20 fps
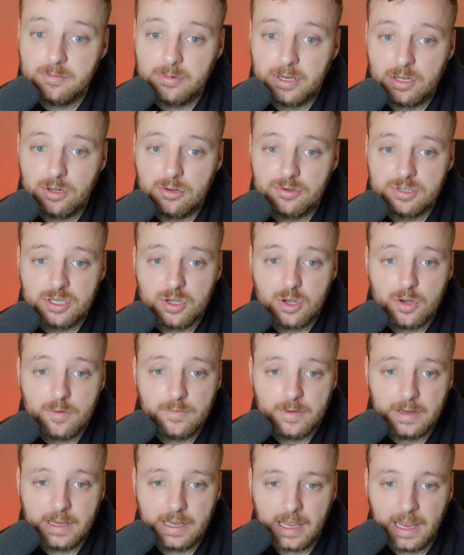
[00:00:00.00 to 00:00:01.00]
Close it off,
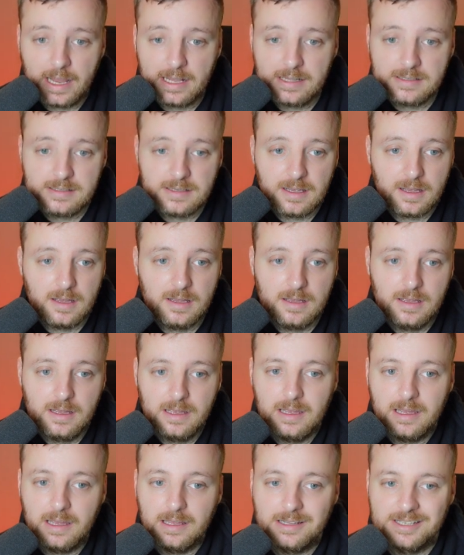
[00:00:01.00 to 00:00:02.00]
hit enter,
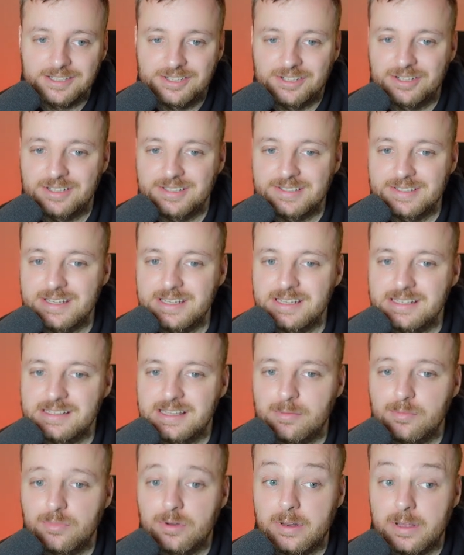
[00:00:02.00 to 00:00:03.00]
and as you can see, it's
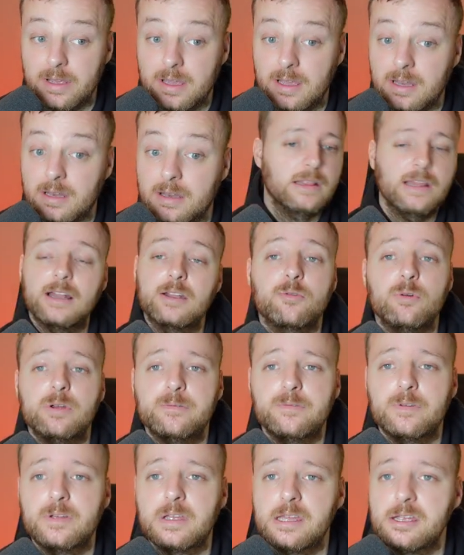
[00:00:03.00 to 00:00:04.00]
then put it in. Now the great
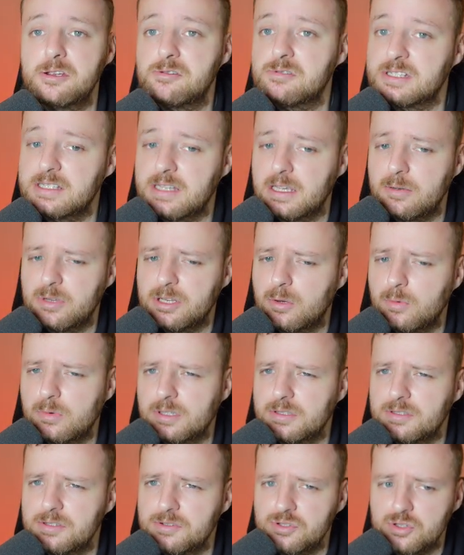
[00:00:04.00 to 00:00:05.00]
thing here is, say we don't want
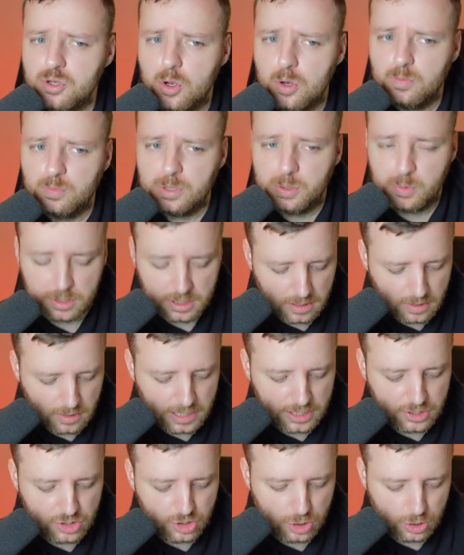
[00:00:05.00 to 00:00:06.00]
to do Tom, we want to look
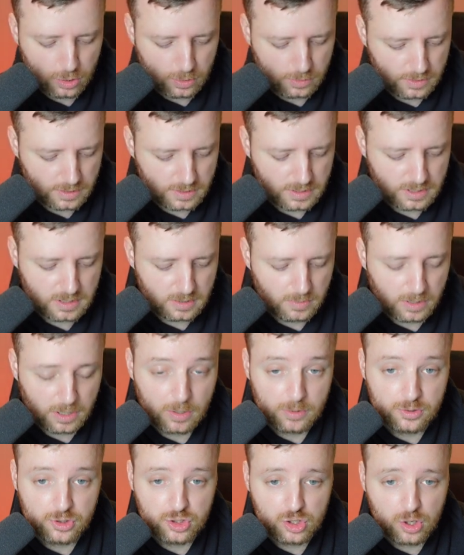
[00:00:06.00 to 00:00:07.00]
at John. So we
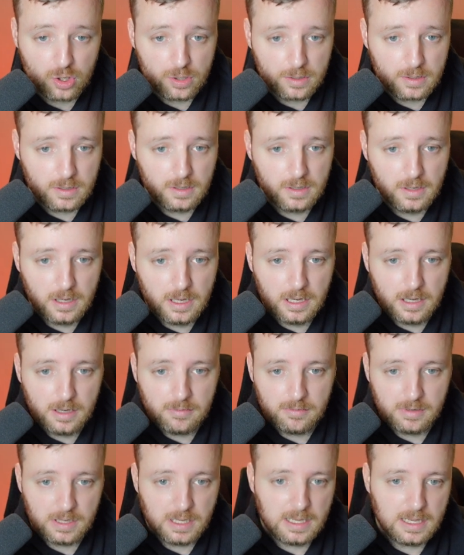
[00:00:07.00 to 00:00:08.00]
go John,
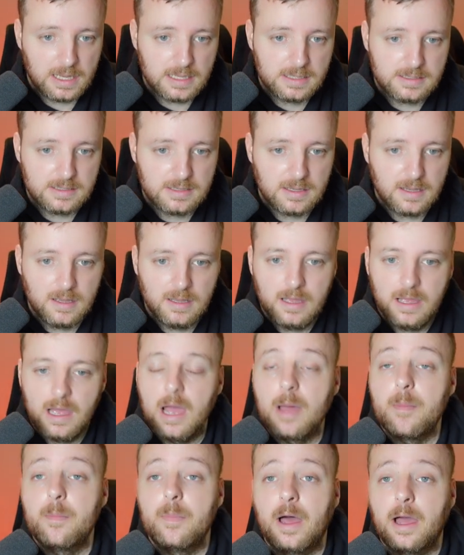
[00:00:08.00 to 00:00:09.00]
we hit enter,
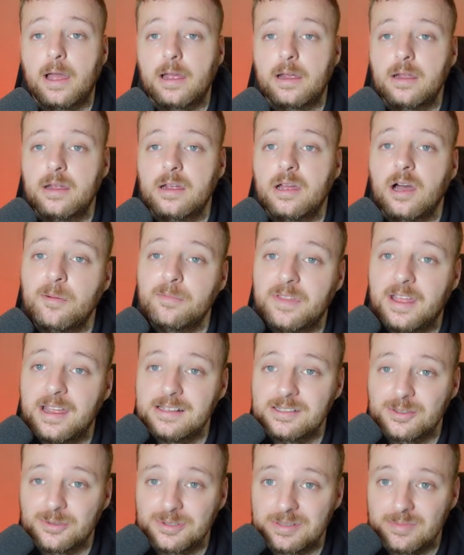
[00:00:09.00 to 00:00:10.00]
bang, it
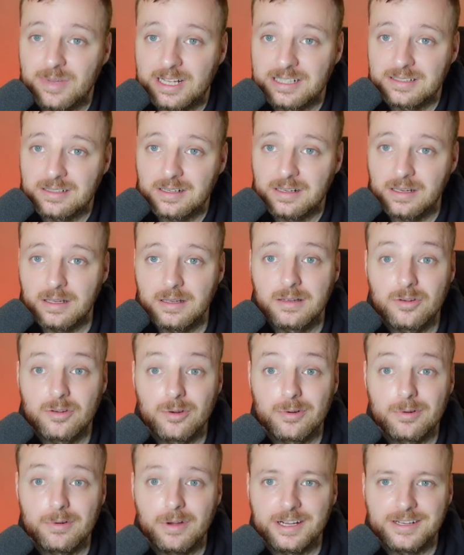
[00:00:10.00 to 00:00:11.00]
updates automatically.
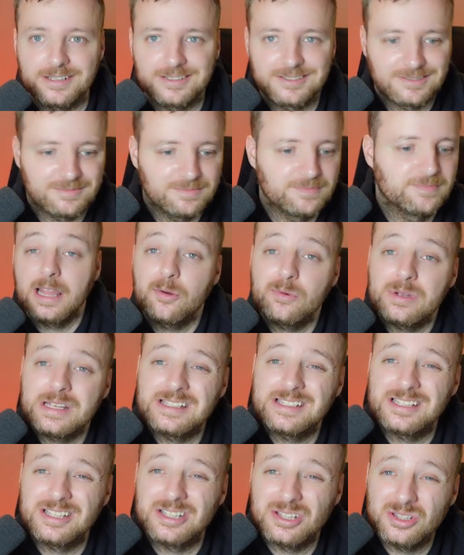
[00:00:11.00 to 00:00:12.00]
Great. Now
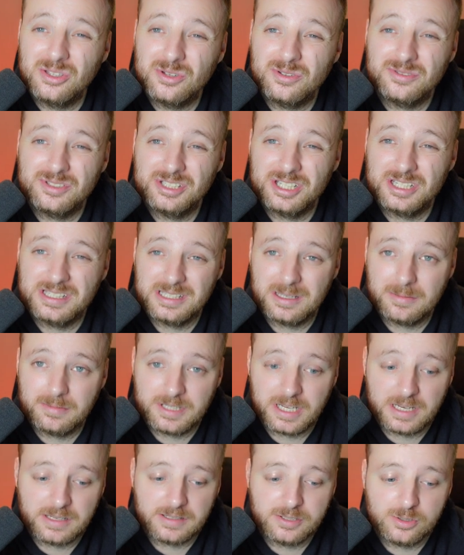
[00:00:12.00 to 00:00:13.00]
it's not just
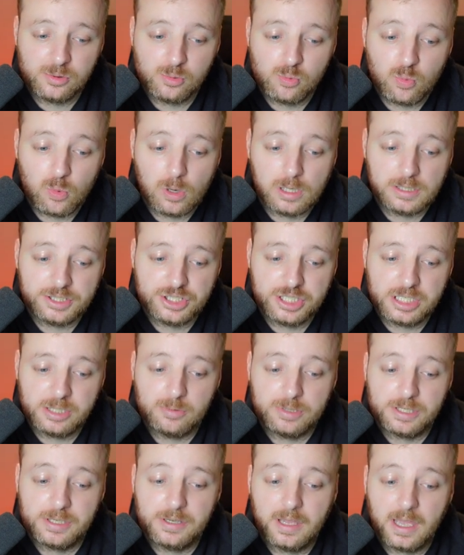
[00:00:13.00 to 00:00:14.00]
subject to one sheet.
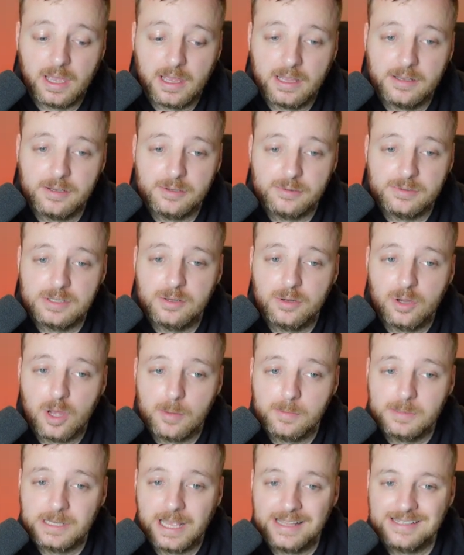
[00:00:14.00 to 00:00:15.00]
What you can do is look
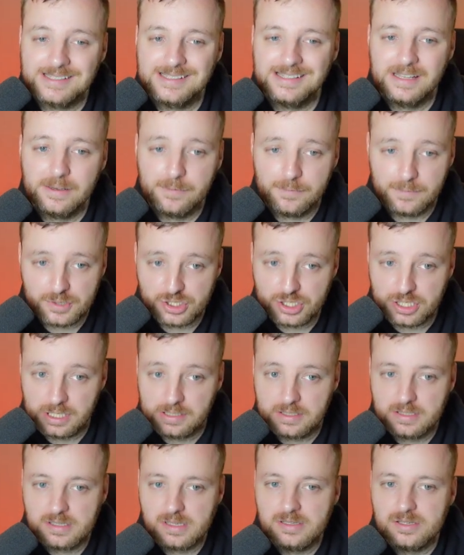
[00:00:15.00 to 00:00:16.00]
up against different
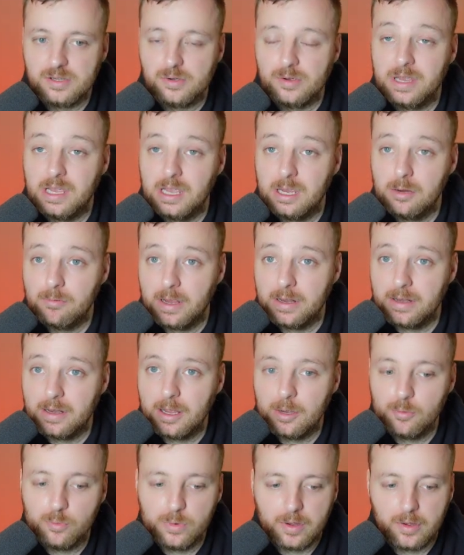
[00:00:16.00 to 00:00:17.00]
sheets. So here right
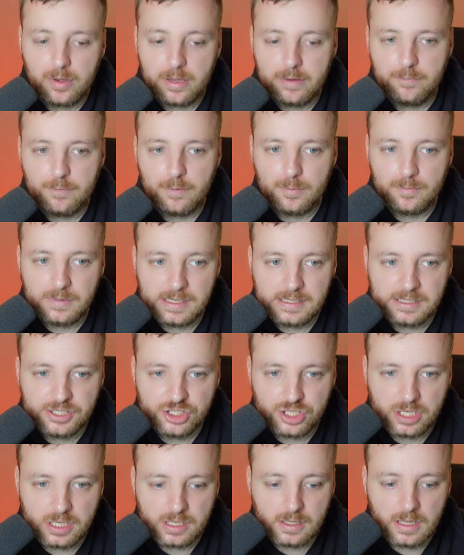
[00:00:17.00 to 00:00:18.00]
now we're going from this
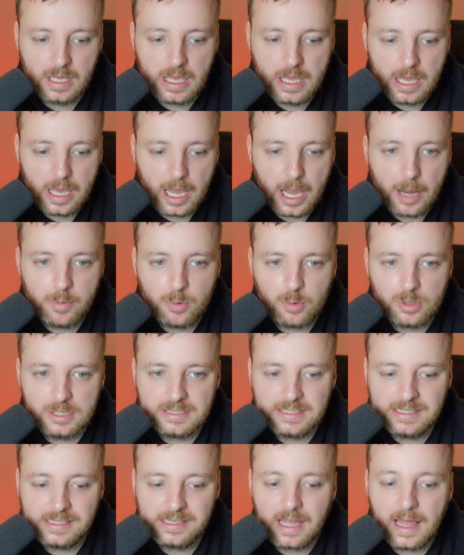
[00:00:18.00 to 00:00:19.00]
sheet and we want to
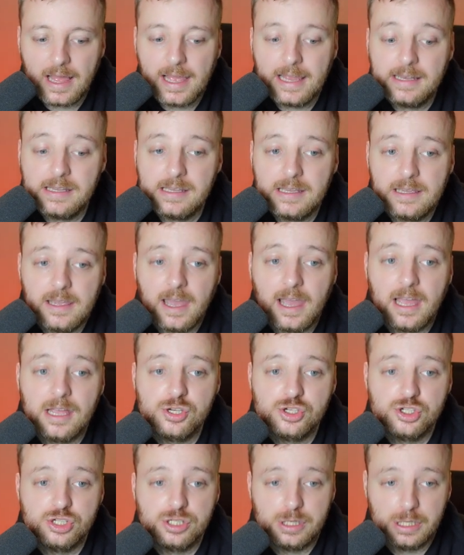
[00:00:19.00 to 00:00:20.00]
see the ID and
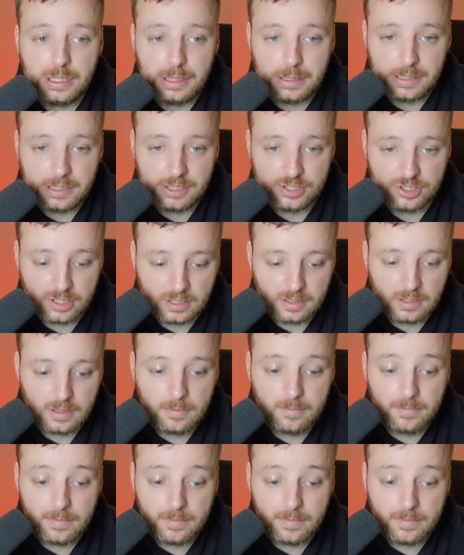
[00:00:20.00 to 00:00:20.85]
cache in this sheet.